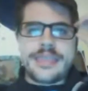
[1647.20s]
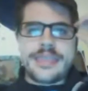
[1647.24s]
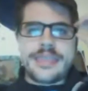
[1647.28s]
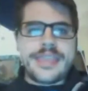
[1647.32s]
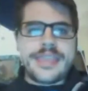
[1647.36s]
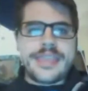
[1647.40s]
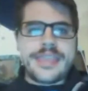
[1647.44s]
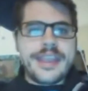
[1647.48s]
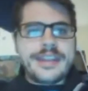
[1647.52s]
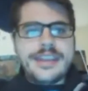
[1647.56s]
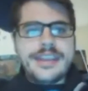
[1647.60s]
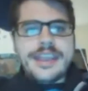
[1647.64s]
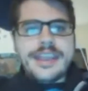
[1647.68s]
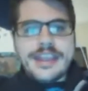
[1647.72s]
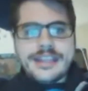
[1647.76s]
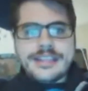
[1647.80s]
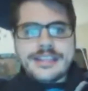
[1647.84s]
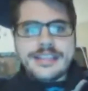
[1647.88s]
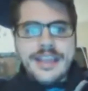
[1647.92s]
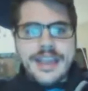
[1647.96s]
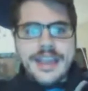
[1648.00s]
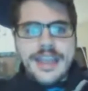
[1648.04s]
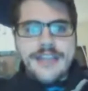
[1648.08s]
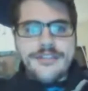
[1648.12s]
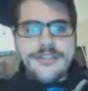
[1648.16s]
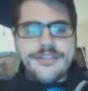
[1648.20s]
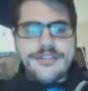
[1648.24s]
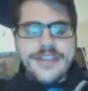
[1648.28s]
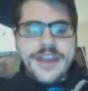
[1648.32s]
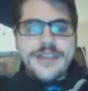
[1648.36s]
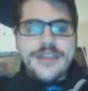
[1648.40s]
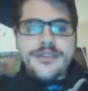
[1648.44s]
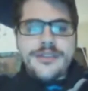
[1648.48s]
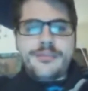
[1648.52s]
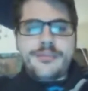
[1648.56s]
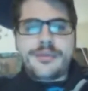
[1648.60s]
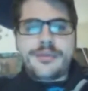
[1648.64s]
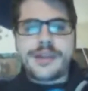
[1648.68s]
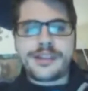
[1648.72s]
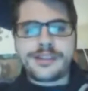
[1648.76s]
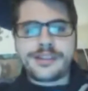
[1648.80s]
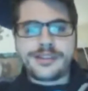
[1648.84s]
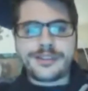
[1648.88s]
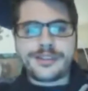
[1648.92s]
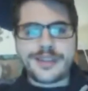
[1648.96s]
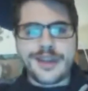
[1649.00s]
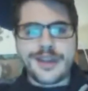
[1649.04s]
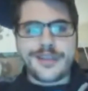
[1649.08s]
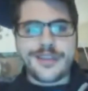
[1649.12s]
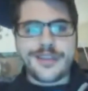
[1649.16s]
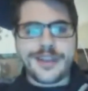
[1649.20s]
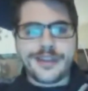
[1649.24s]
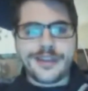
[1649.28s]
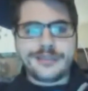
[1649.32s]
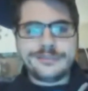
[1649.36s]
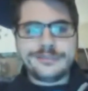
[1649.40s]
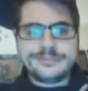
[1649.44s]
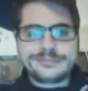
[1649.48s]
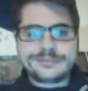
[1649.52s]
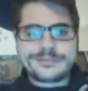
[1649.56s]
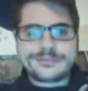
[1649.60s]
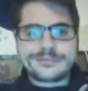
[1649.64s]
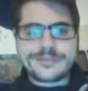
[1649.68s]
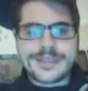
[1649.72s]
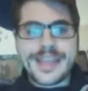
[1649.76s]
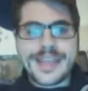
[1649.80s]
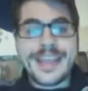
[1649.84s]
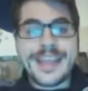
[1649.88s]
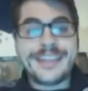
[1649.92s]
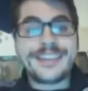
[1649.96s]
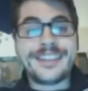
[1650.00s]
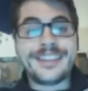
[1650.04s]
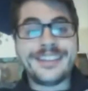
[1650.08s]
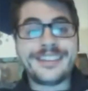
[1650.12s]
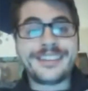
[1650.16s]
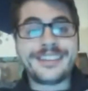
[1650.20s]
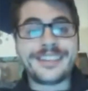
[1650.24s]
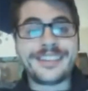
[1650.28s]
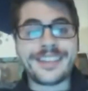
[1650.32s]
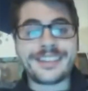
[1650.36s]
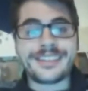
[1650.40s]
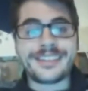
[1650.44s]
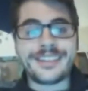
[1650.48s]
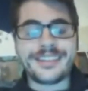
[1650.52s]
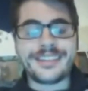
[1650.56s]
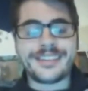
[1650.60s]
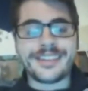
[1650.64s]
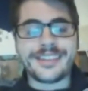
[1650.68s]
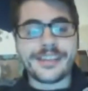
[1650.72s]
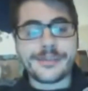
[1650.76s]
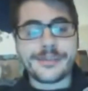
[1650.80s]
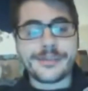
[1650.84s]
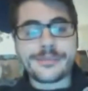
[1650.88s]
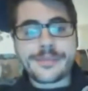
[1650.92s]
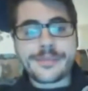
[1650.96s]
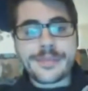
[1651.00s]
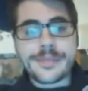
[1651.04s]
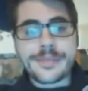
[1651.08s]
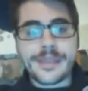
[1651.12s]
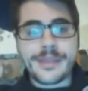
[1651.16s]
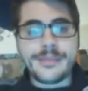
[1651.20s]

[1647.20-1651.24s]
And they need a veteran presence down there and consistency.